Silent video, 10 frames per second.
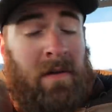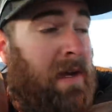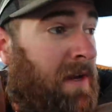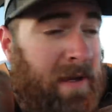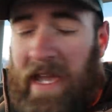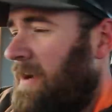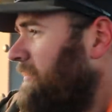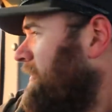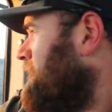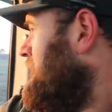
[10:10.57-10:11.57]
Well, we got her
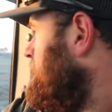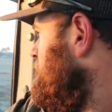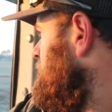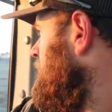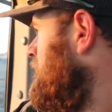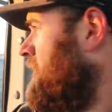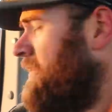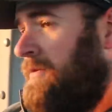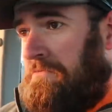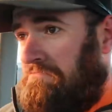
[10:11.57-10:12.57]
hooked up.
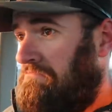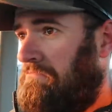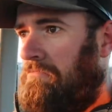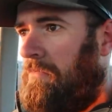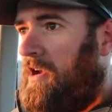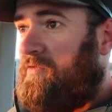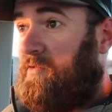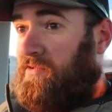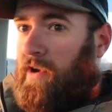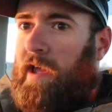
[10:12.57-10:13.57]
Might as well
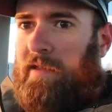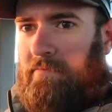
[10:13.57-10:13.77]
try it.